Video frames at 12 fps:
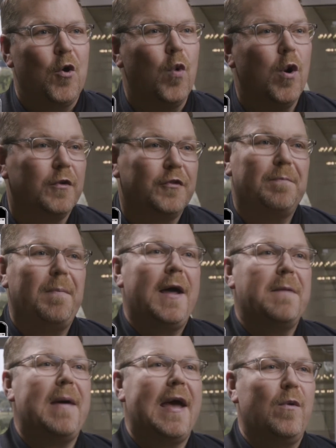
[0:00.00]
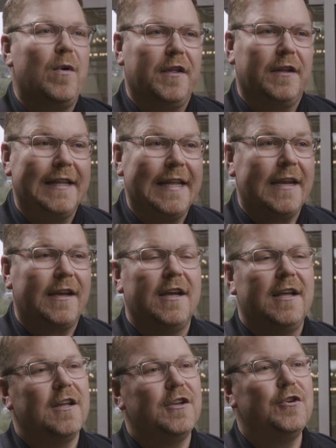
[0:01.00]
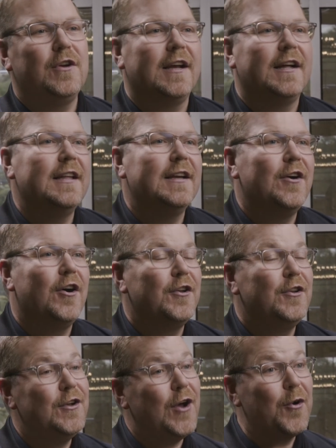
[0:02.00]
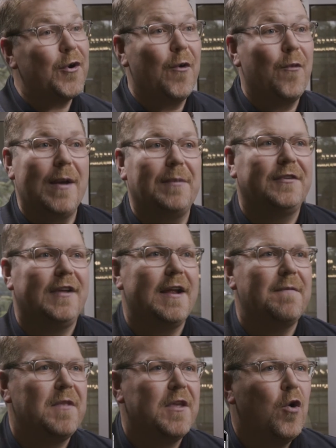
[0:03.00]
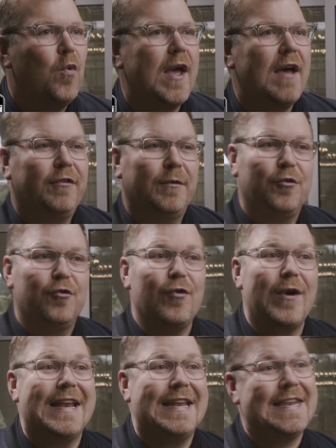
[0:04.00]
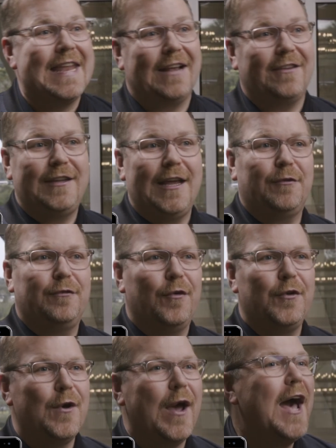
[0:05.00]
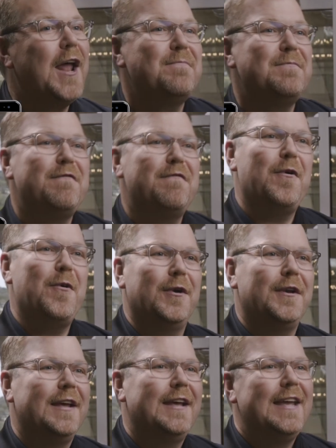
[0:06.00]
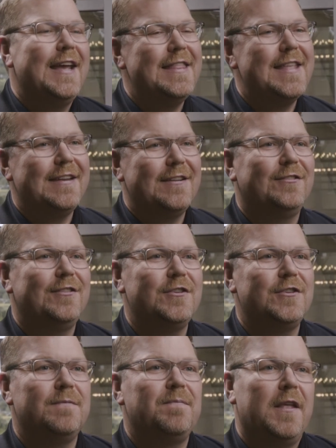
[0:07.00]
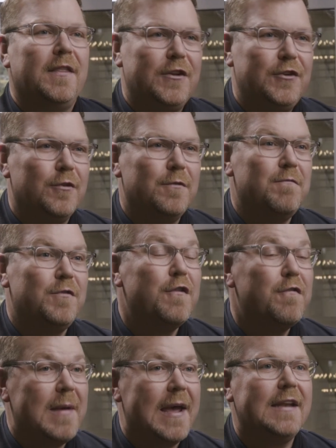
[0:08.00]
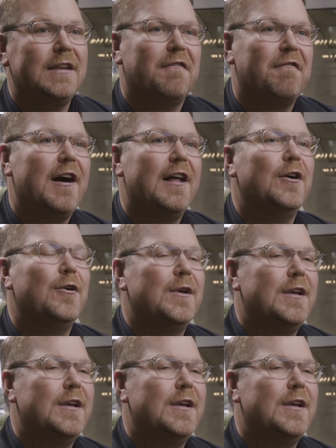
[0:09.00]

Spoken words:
We'll respond back with a link that you can click on. Go to our website. We have some great next steps for you, how to move forward in that decision that you've made to follow